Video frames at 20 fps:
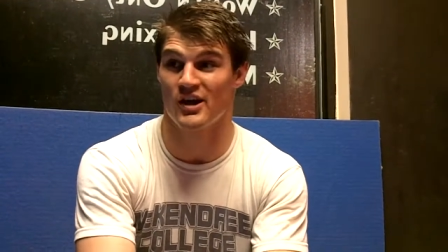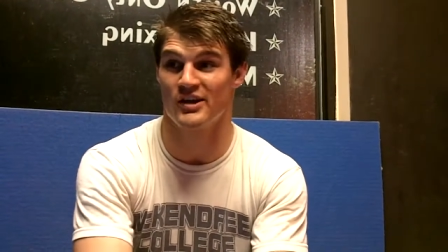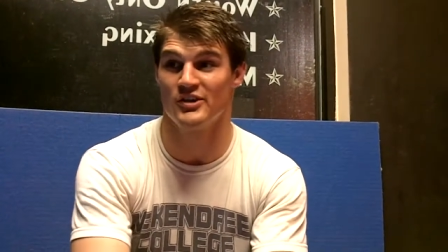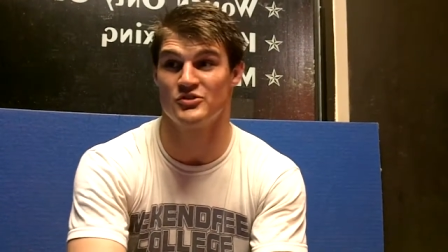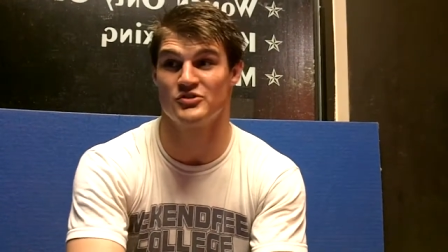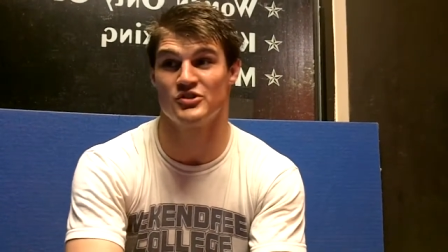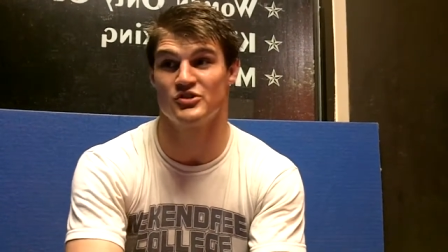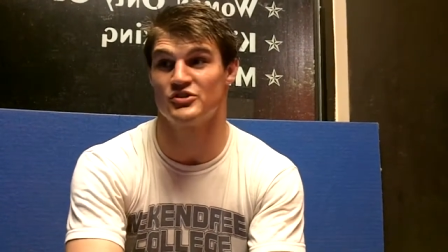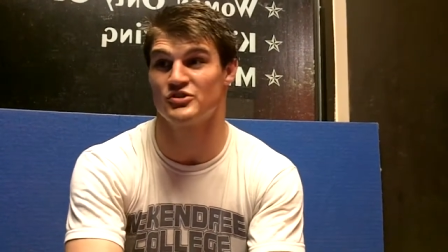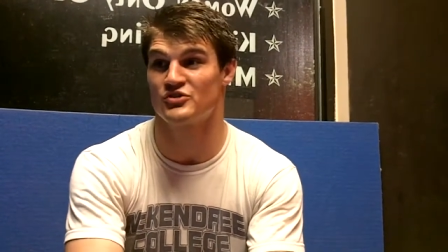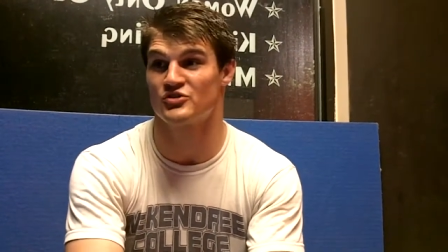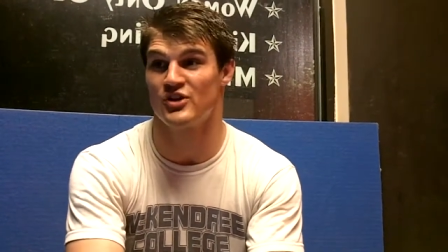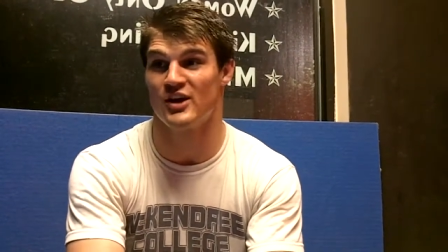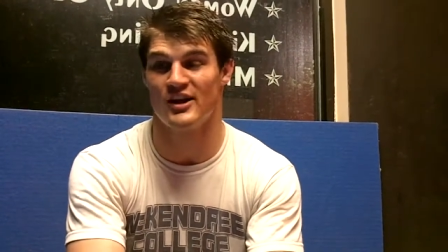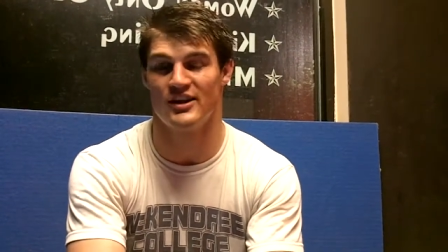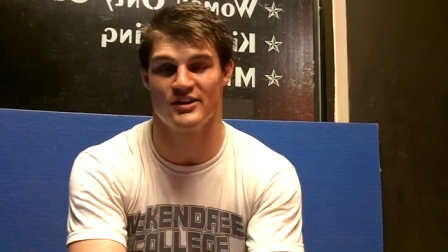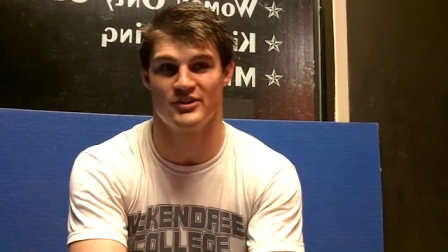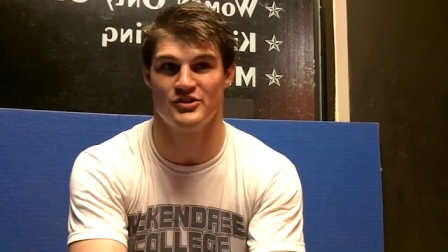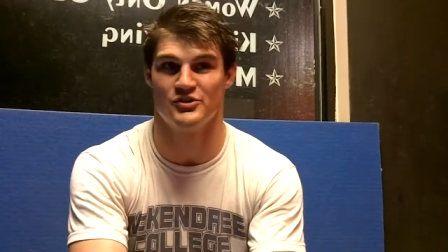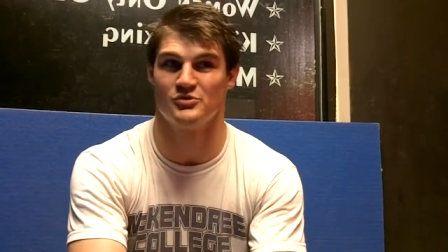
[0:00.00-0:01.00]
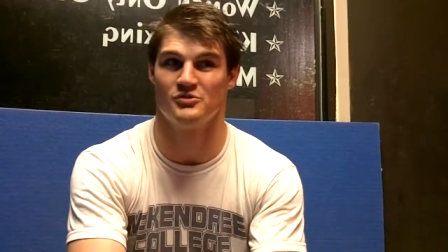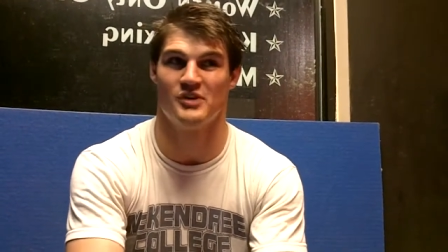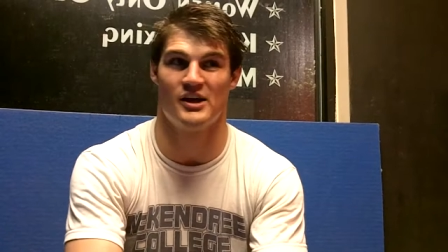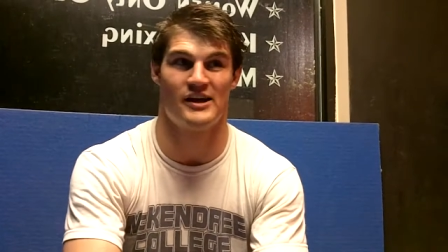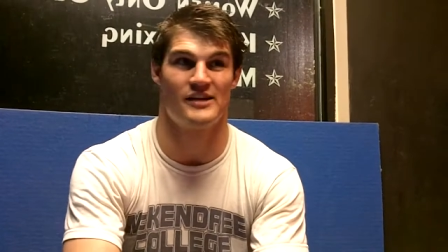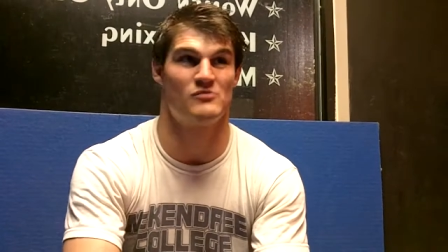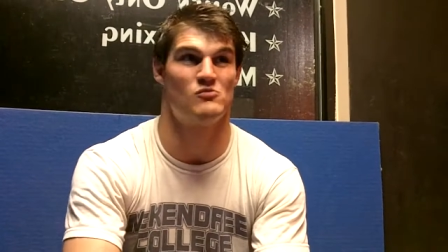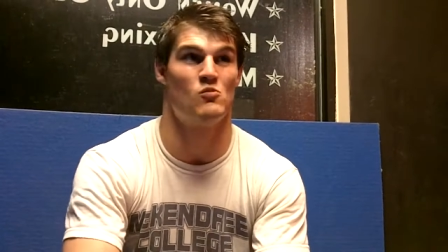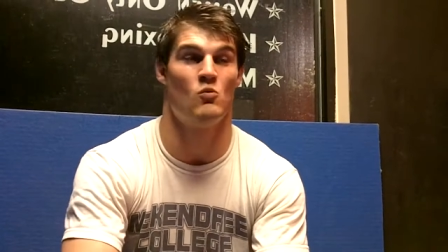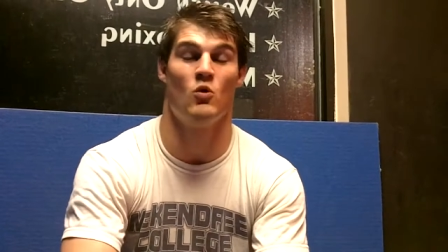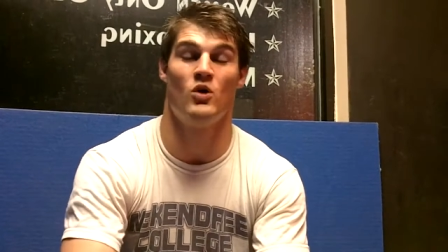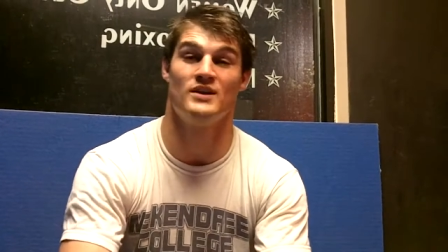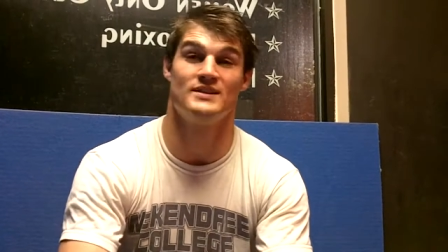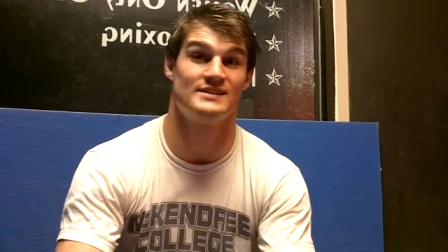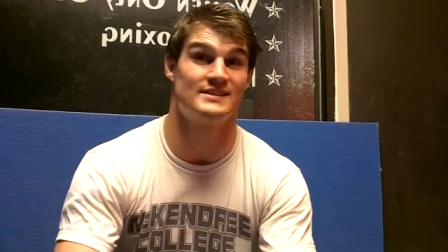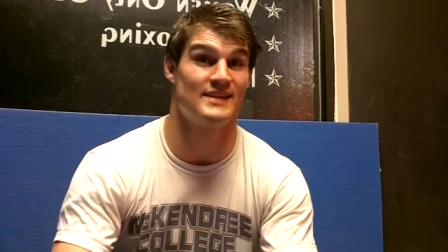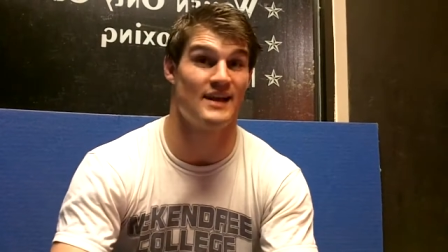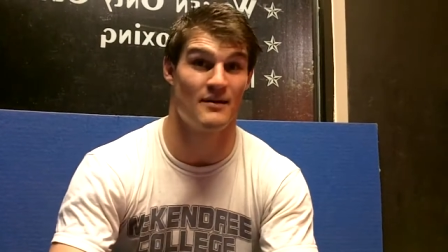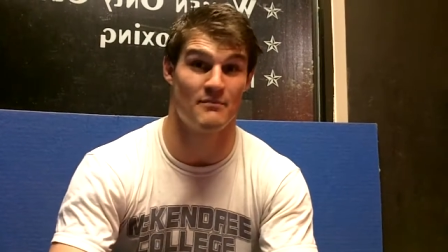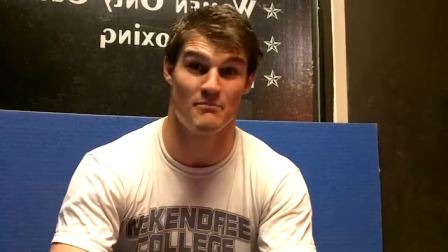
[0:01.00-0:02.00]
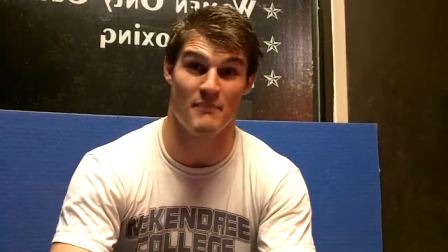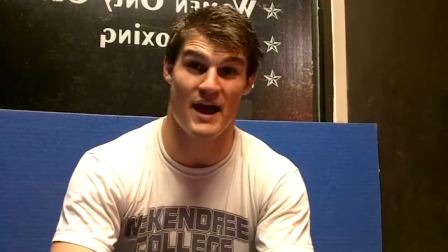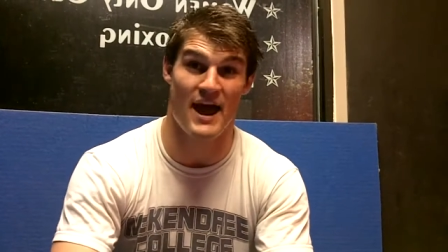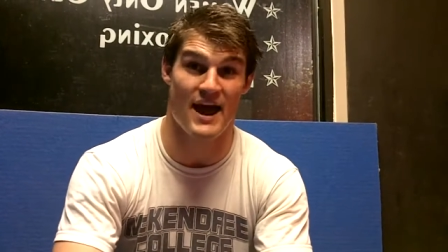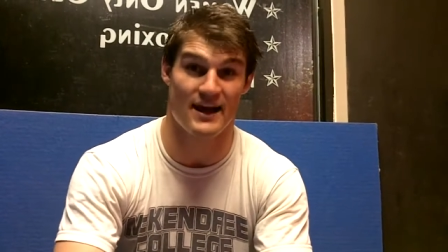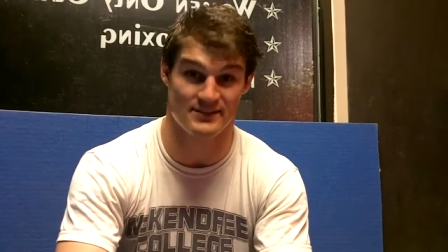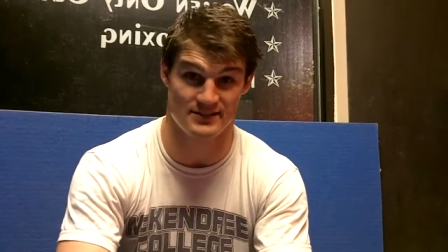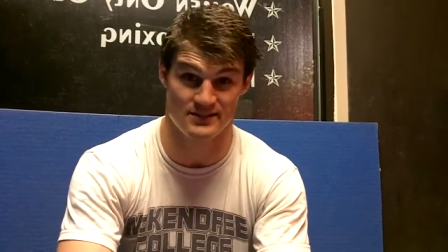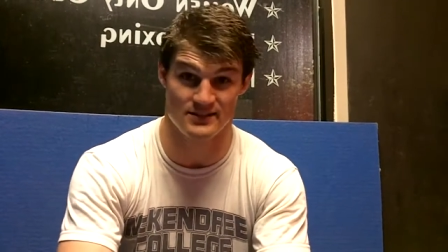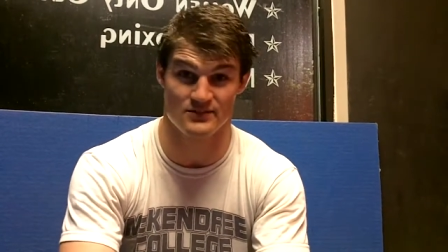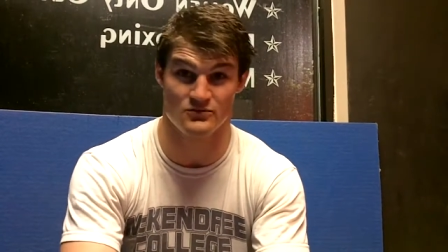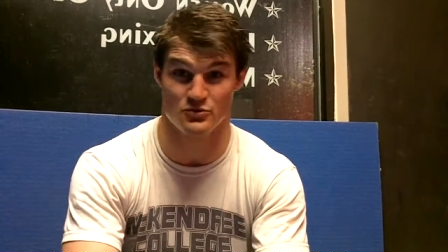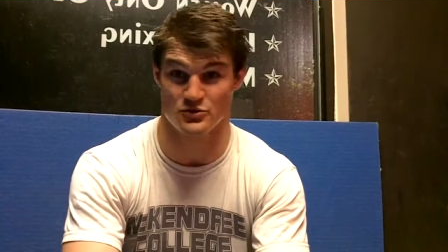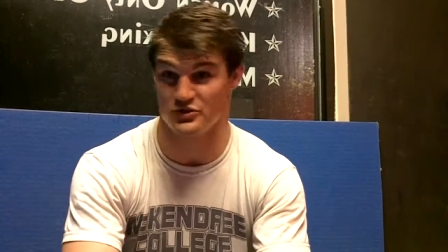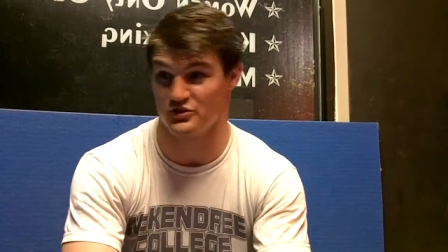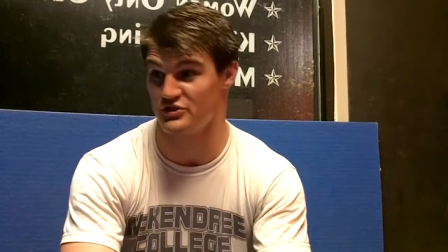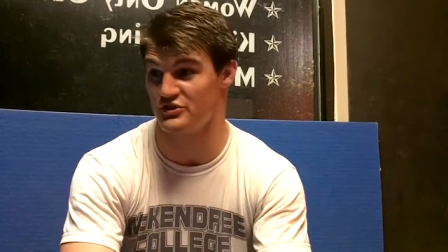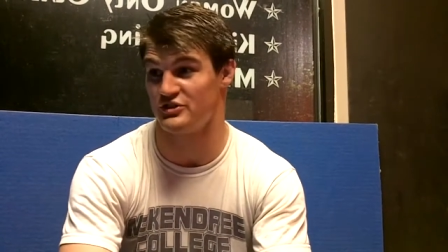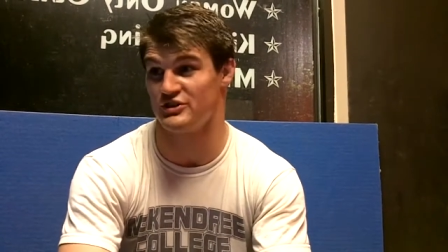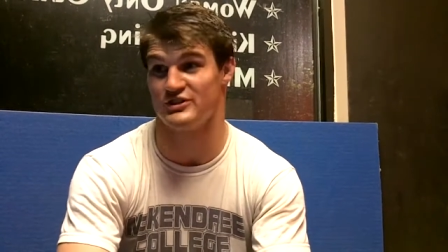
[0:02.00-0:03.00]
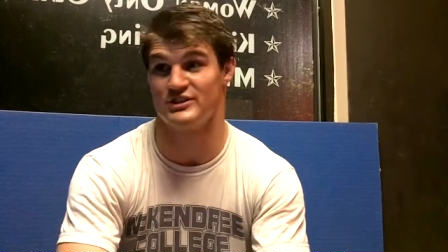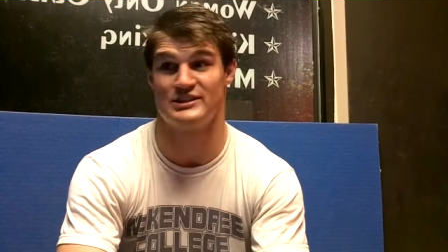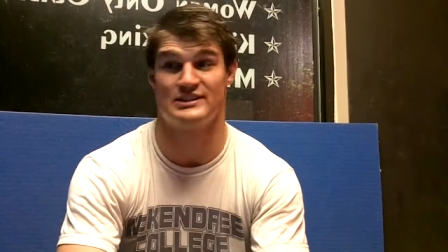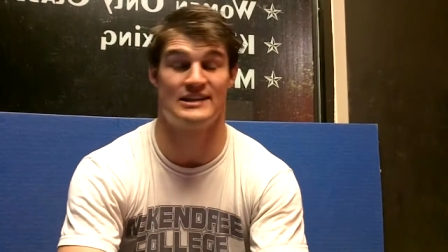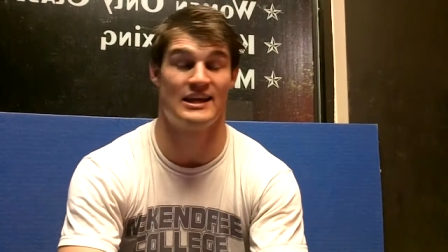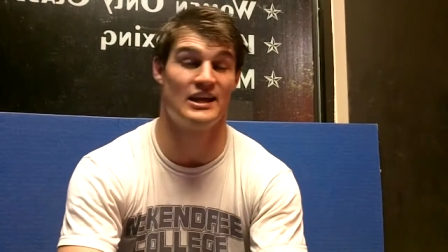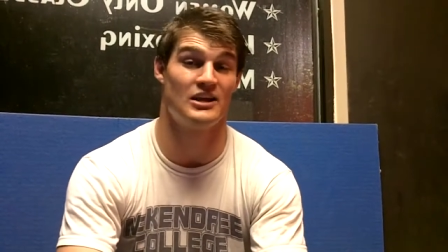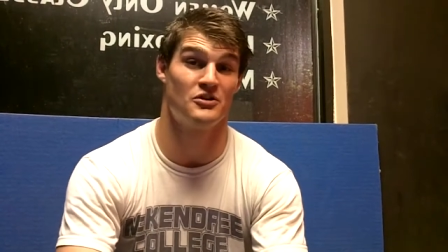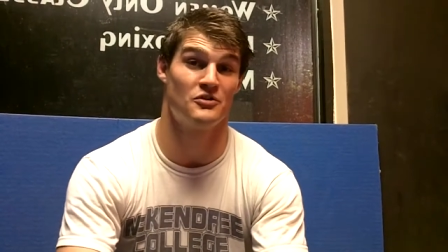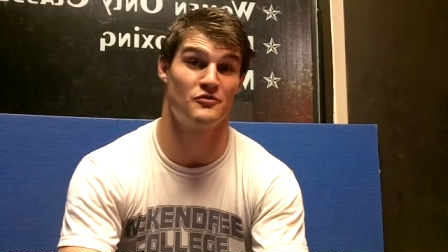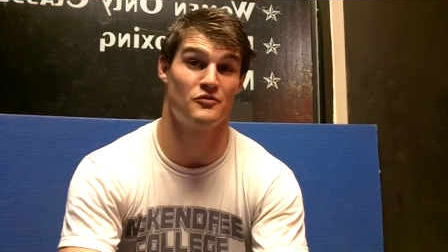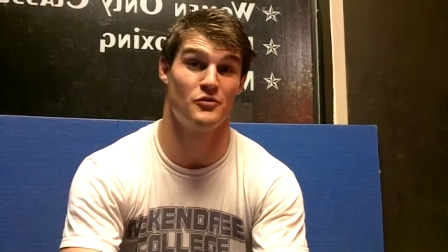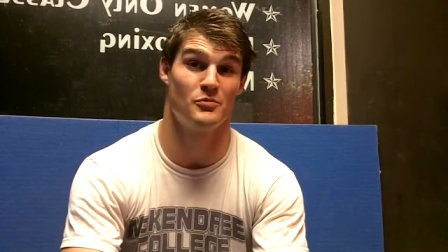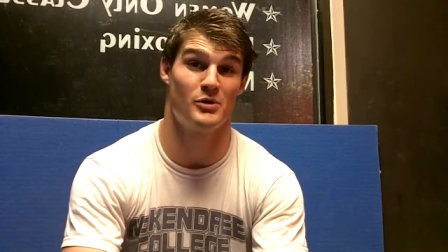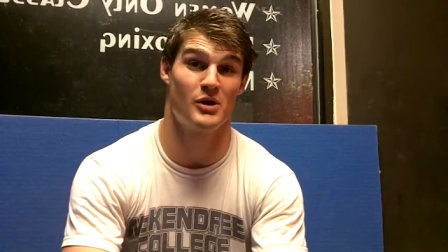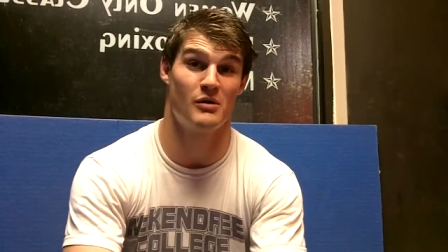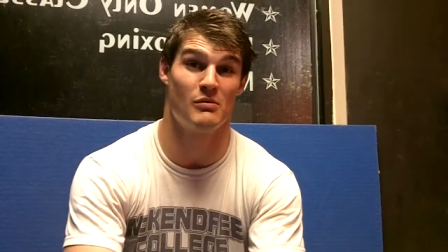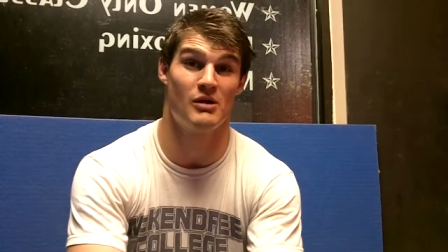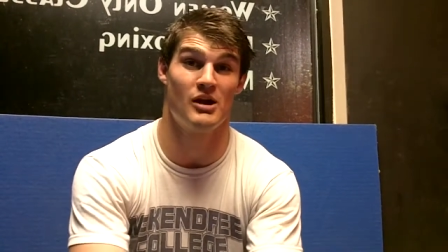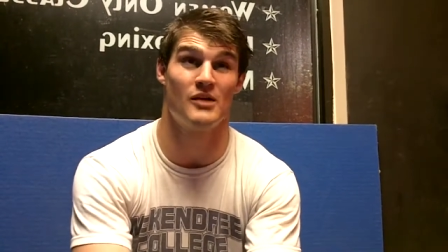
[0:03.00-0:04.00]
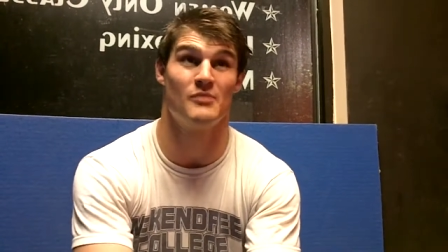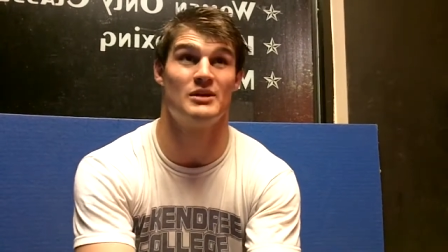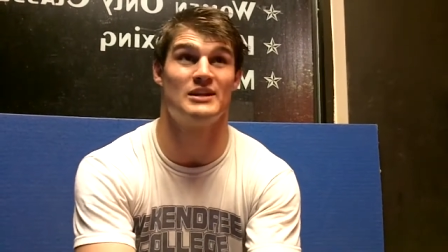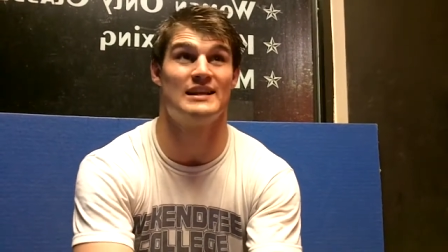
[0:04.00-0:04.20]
I used to just try to do like one set maxes, which is just standard football player.